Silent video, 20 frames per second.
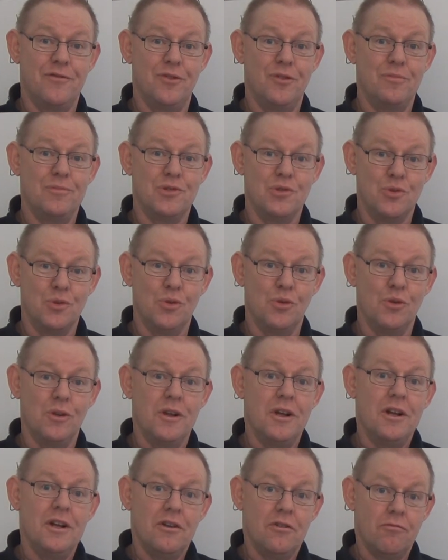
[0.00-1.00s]
firms at
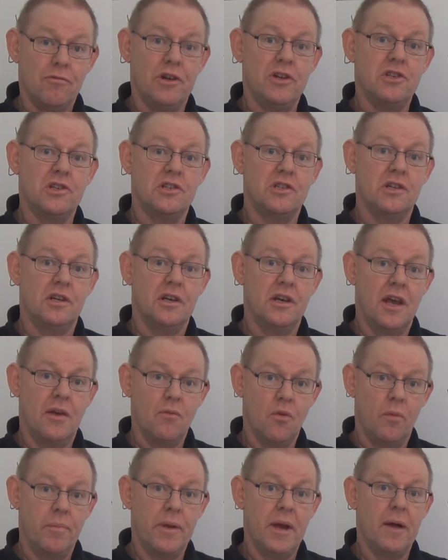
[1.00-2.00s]
all. Register
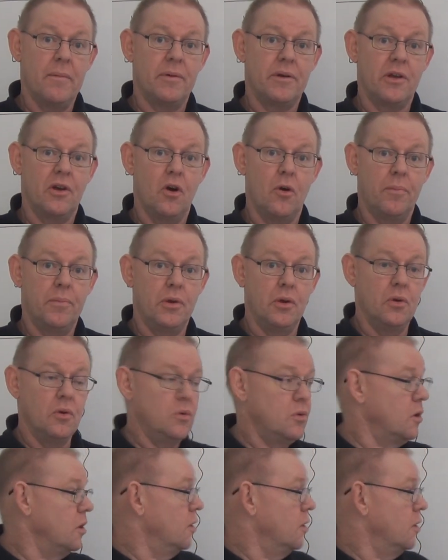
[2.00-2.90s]
and we'll be able to help you